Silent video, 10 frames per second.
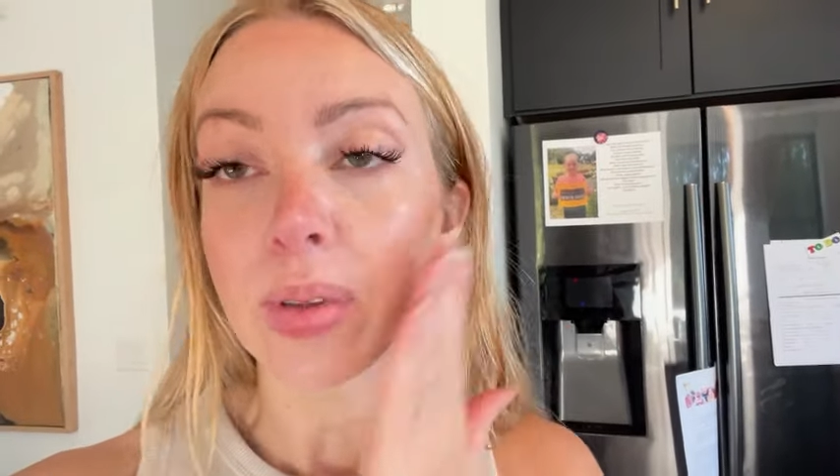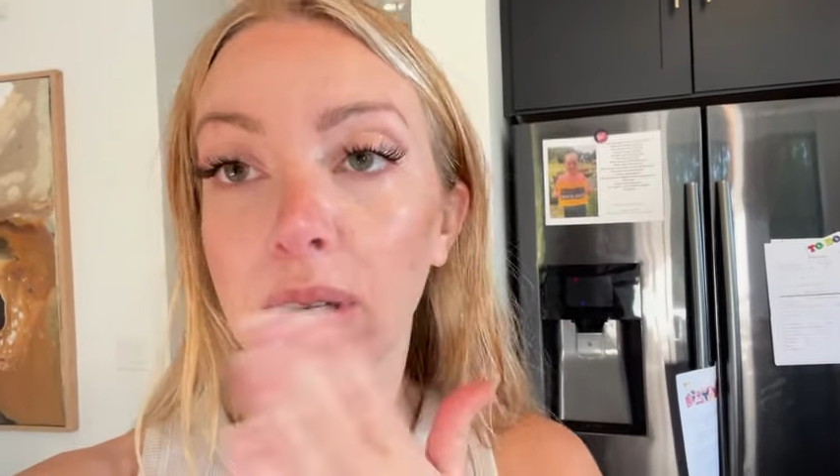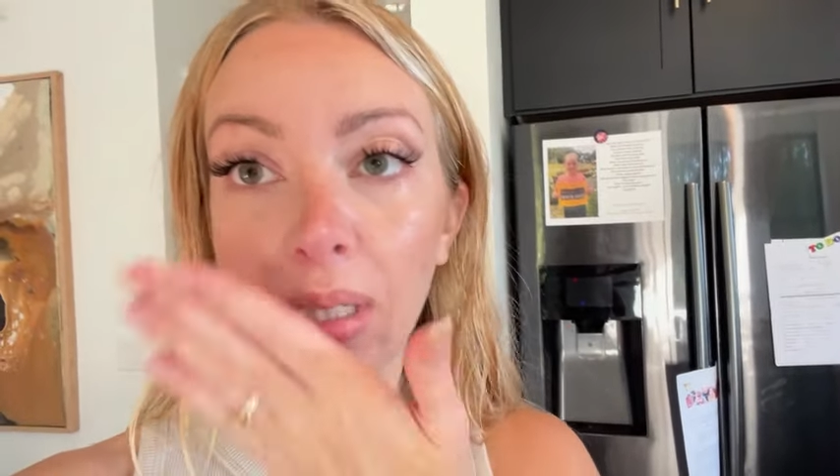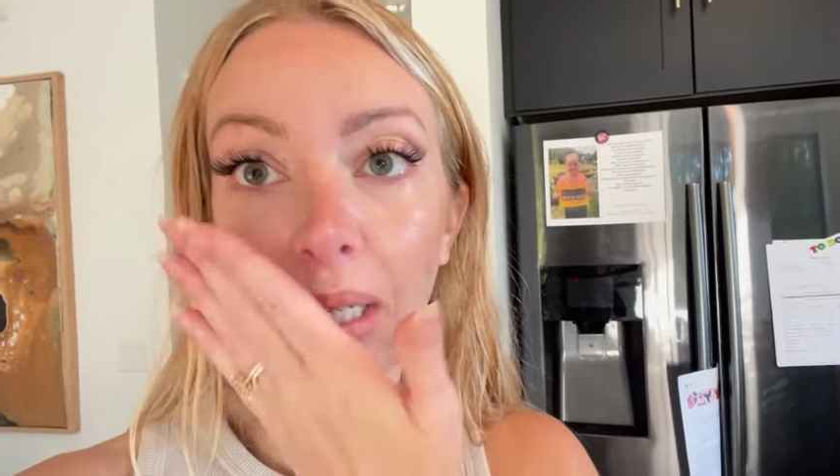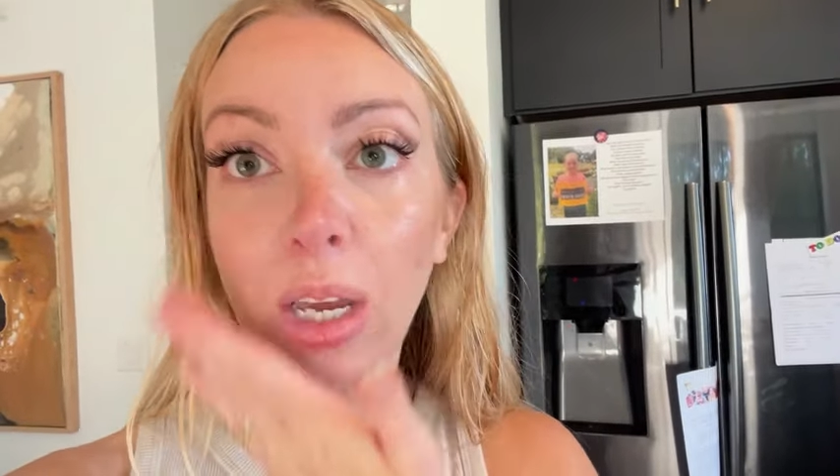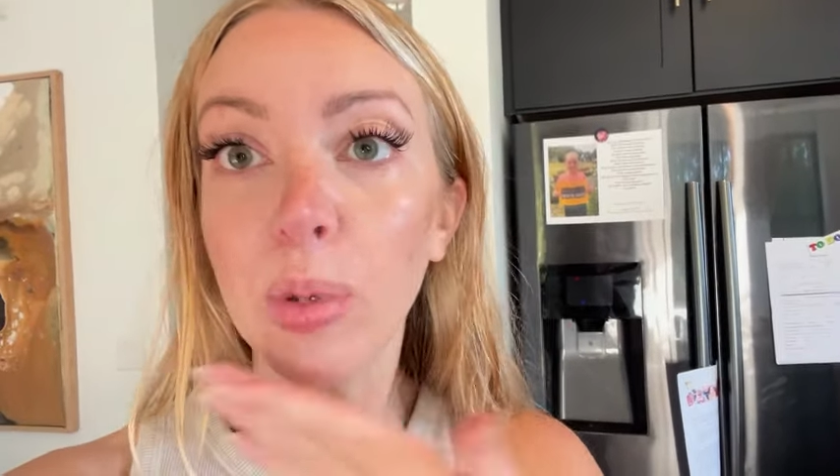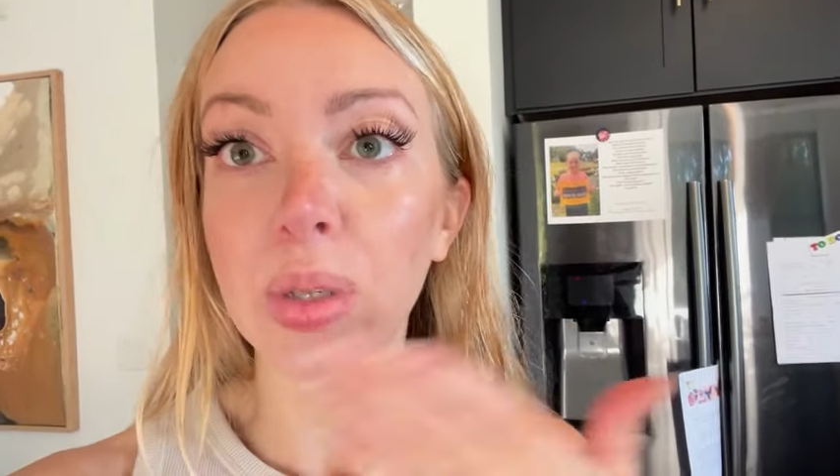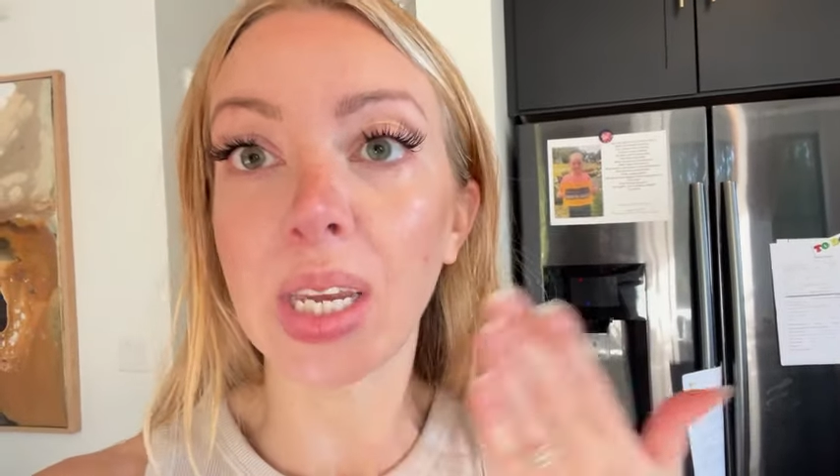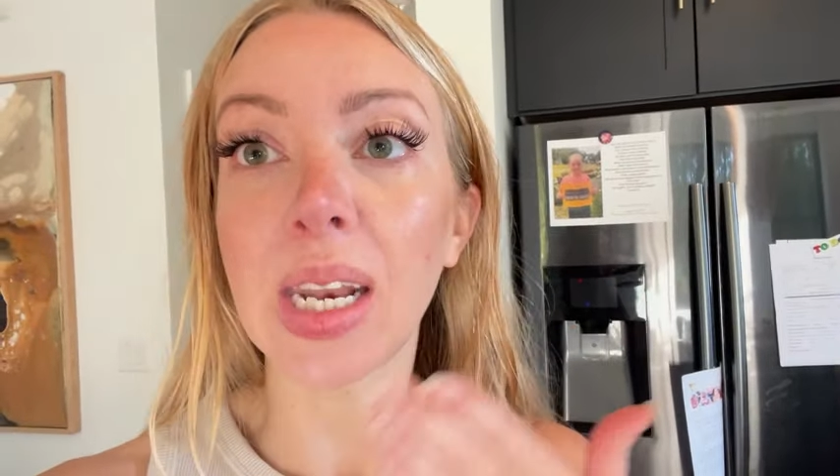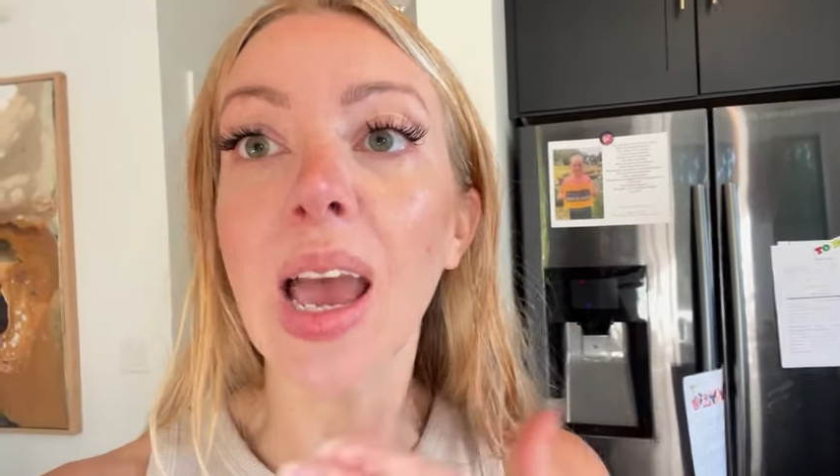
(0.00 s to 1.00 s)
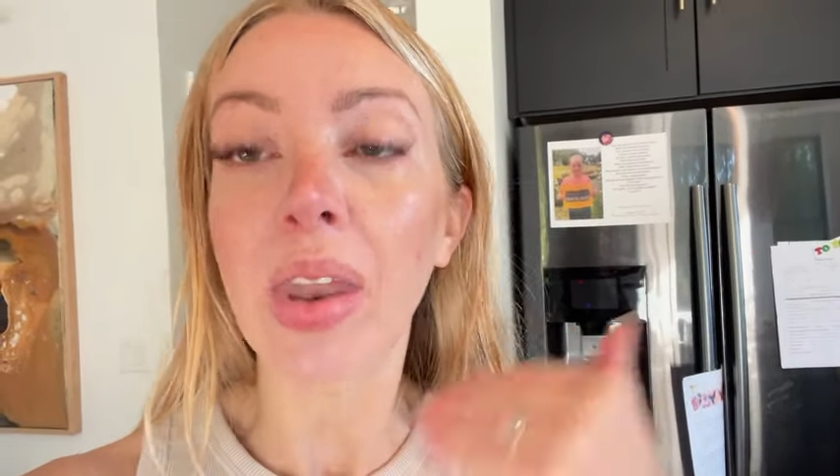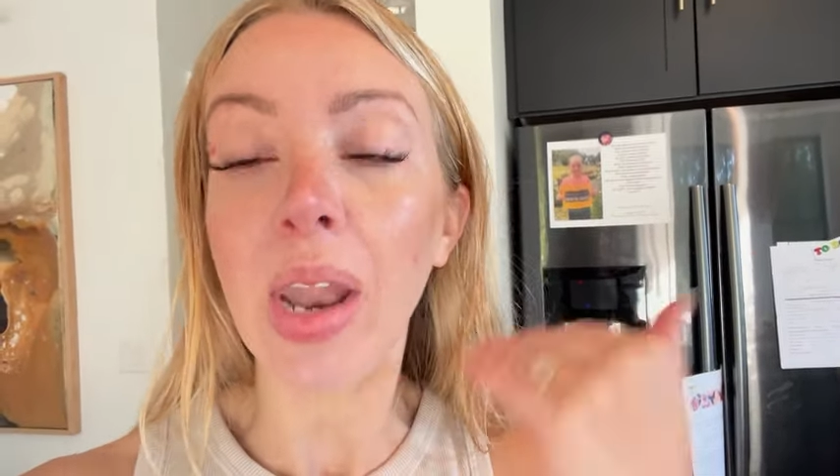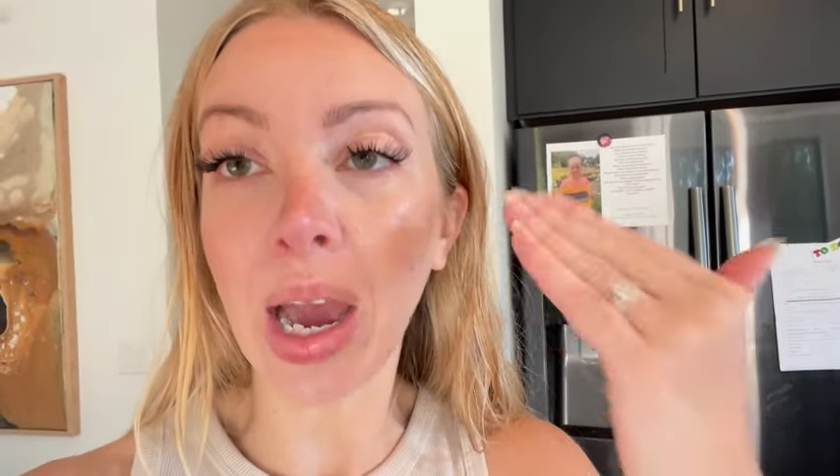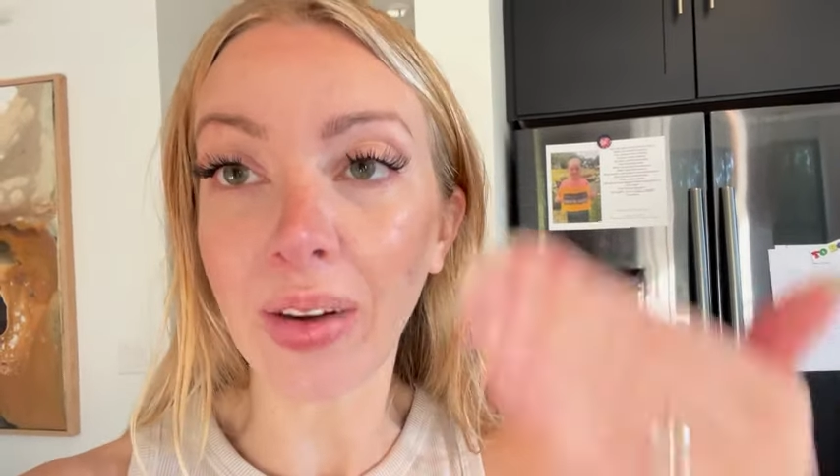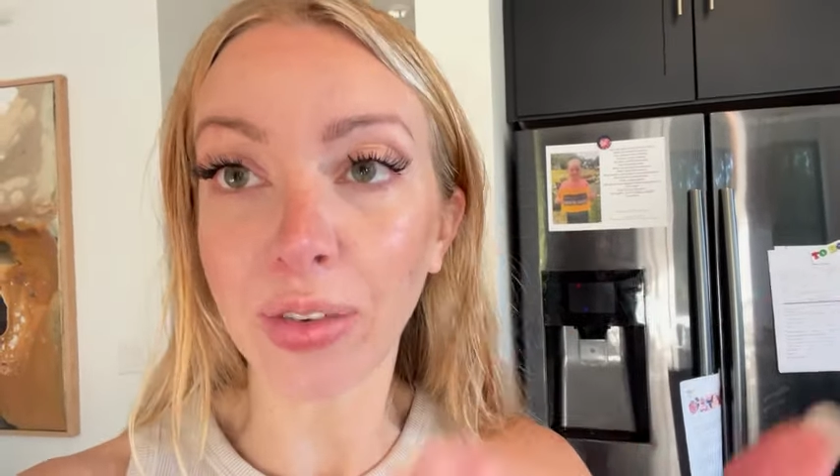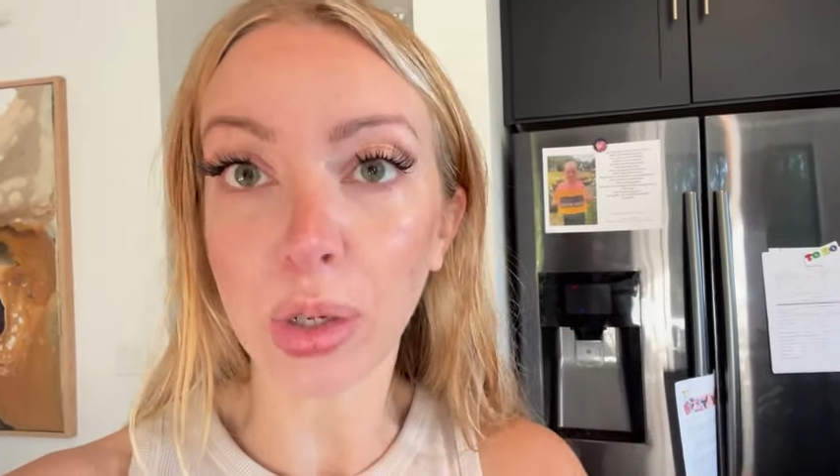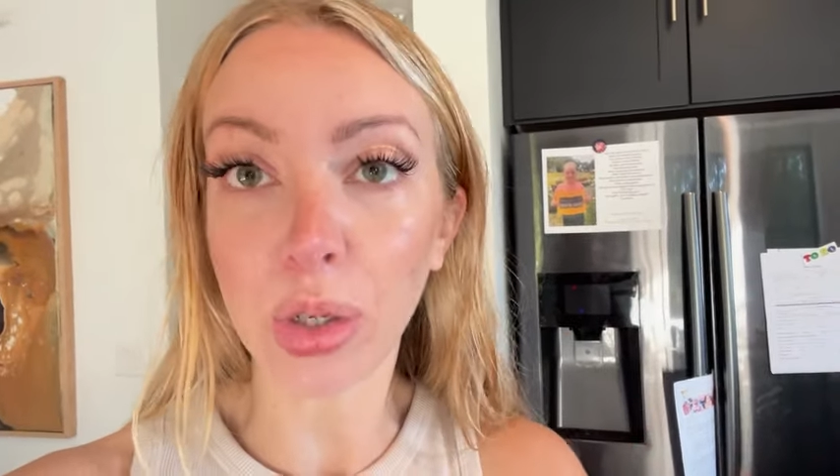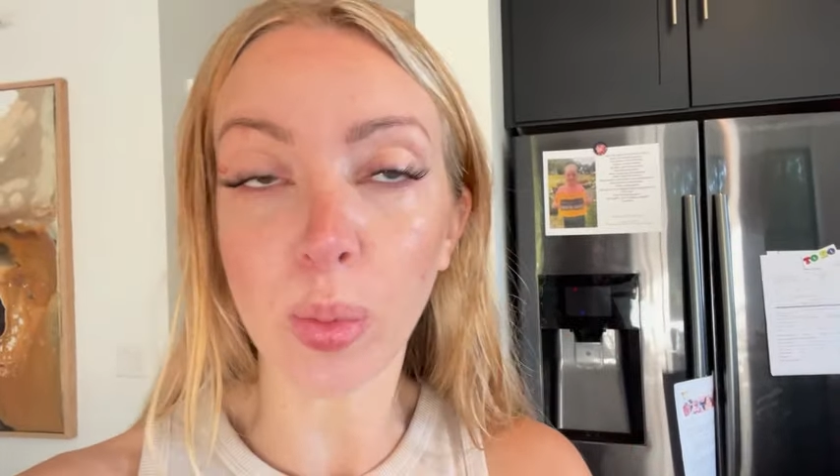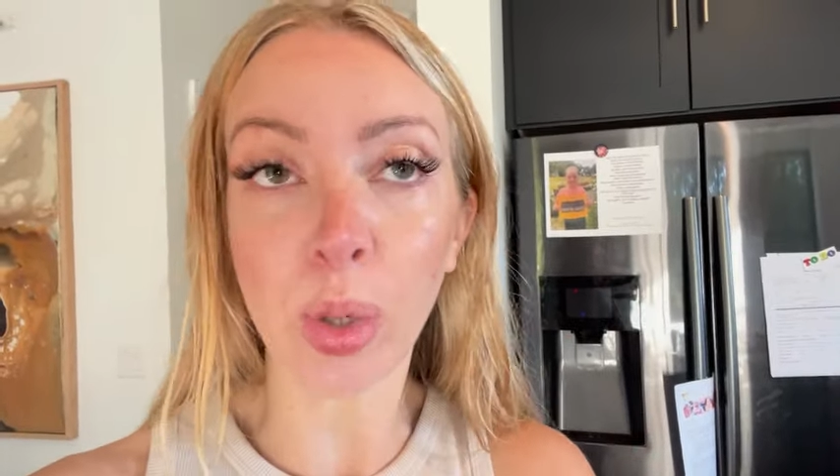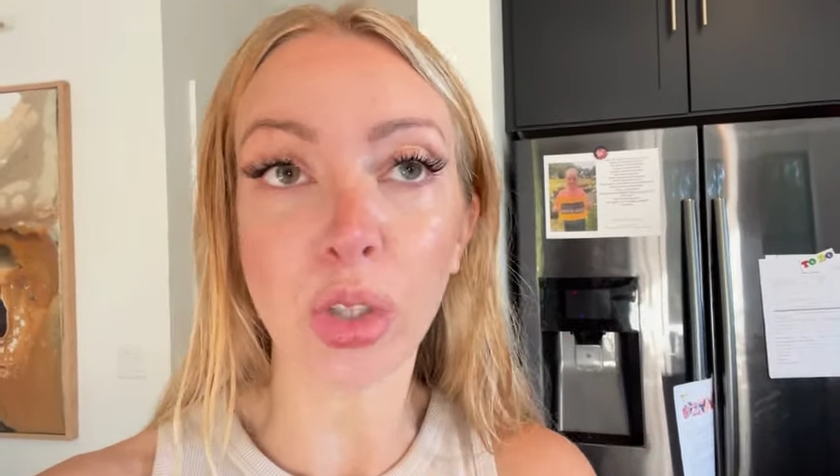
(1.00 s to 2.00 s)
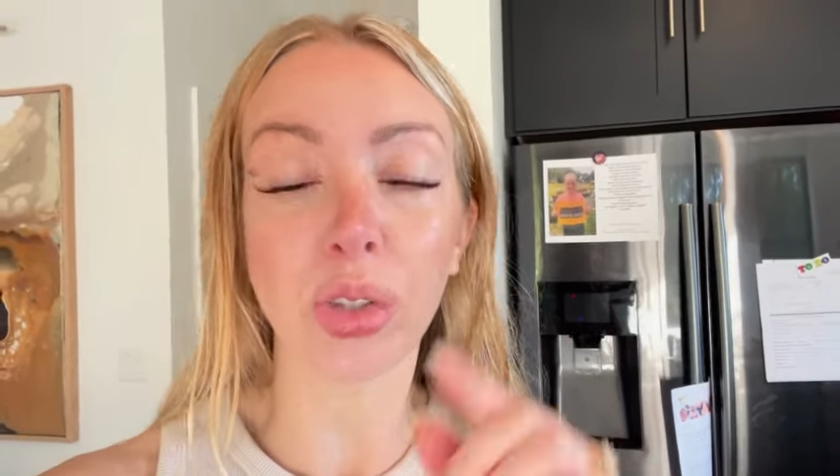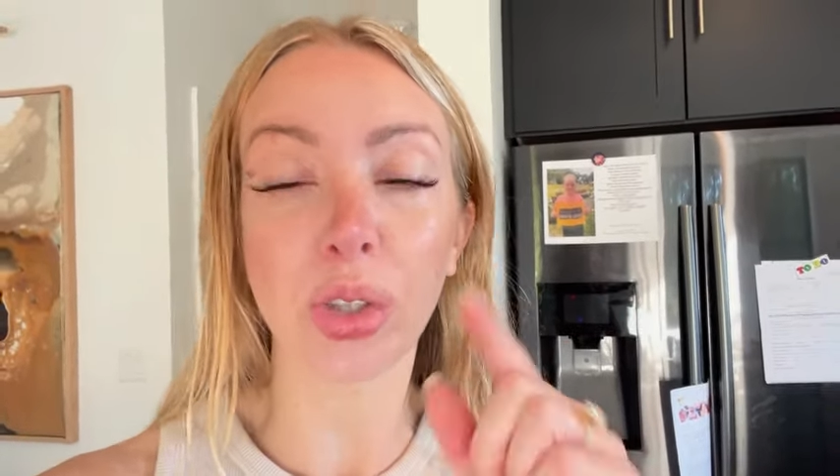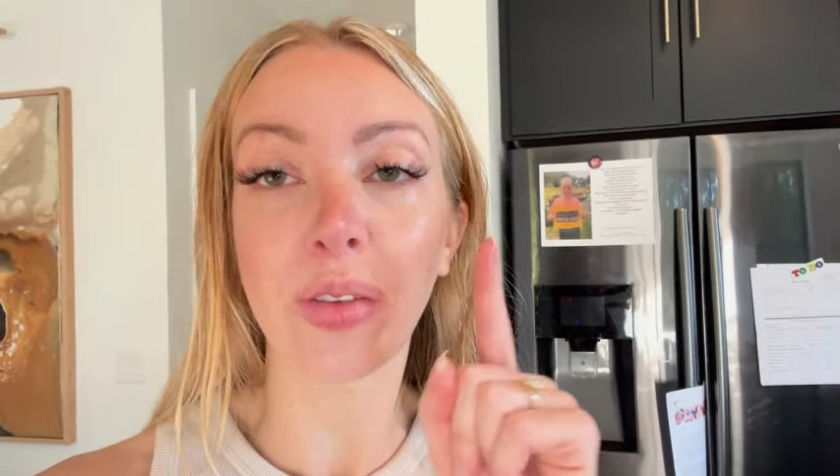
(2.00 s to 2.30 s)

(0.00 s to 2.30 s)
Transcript: snail mucin, and then after you can do your moisturizer.